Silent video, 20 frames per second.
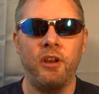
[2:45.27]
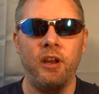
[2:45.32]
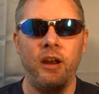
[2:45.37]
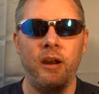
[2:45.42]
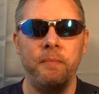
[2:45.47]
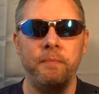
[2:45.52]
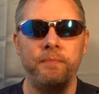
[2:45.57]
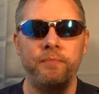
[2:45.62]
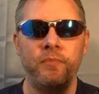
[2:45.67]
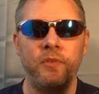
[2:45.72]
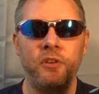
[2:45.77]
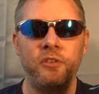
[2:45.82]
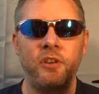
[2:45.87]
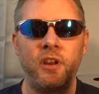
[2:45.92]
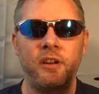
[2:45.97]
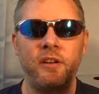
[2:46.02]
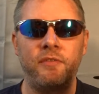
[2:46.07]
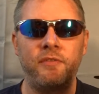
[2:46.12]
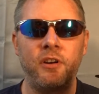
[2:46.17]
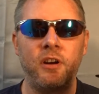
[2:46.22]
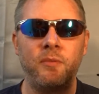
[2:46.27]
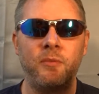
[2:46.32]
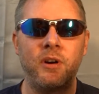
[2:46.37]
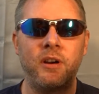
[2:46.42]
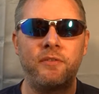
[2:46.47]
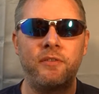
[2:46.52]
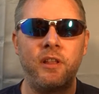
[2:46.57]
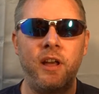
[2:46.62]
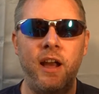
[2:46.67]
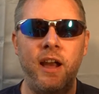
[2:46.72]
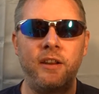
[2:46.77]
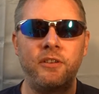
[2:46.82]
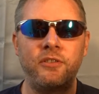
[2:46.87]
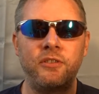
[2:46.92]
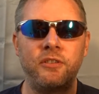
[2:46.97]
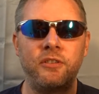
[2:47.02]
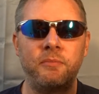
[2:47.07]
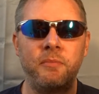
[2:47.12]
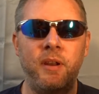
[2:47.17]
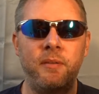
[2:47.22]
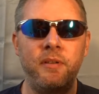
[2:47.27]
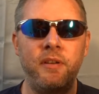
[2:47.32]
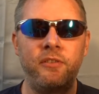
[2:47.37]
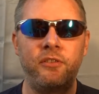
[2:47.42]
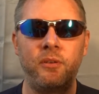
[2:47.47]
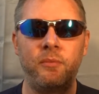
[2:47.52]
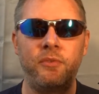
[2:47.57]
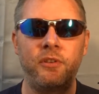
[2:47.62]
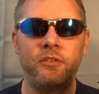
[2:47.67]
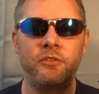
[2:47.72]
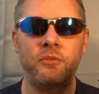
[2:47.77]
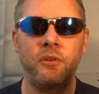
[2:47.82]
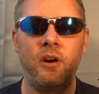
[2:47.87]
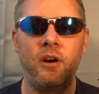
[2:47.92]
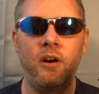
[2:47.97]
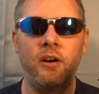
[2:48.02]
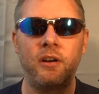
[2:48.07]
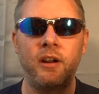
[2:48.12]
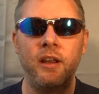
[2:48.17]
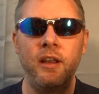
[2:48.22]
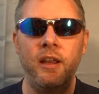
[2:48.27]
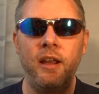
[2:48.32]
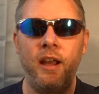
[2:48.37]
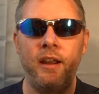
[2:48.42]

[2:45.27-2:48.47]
like a firmware flash, or maybe if something's wrong,